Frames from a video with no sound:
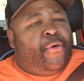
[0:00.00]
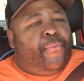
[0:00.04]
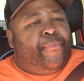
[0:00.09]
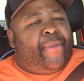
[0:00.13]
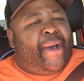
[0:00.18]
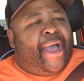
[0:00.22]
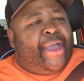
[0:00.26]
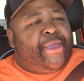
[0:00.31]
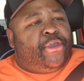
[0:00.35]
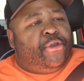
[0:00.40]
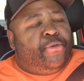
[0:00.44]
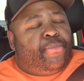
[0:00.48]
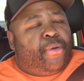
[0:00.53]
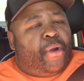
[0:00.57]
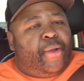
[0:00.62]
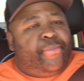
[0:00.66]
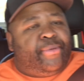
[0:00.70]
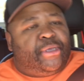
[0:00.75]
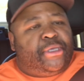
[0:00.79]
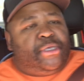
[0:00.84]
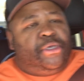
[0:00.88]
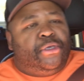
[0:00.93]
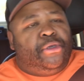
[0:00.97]
Bayou
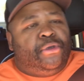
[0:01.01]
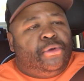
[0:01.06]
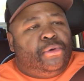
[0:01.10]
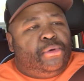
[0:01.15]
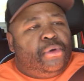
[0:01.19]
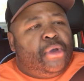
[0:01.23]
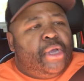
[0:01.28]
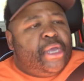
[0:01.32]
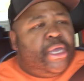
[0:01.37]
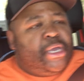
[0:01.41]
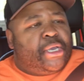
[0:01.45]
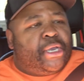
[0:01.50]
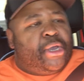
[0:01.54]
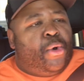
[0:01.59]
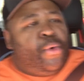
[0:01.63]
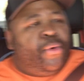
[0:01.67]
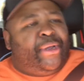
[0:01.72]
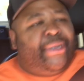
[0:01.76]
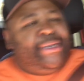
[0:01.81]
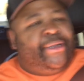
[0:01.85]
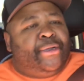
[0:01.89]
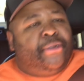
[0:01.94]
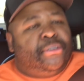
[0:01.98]
Bbq
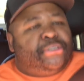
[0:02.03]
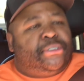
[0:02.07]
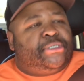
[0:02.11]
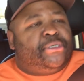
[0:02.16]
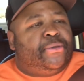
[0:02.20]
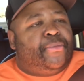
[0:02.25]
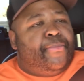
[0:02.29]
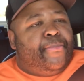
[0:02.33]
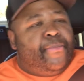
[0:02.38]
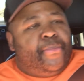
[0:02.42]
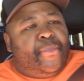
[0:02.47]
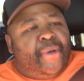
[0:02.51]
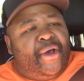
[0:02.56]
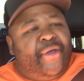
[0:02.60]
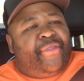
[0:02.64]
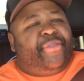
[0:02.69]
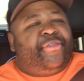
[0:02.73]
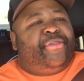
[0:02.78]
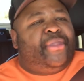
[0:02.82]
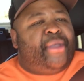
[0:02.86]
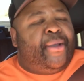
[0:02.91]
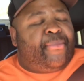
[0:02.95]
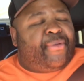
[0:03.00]
going on to month
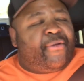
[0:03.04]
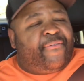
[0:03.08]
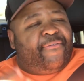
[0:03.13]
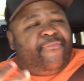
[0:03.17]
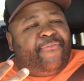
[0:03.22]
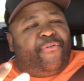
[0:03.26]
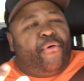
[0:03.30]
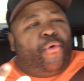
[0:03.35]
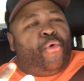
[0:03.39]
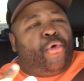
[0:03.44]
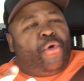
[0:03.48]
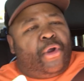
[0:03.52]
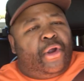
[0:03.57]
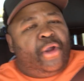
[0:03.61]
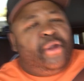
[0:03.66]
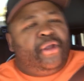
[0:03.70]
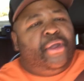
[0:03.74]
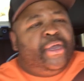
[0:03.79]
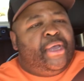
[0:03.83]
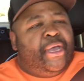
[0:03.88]
number 4.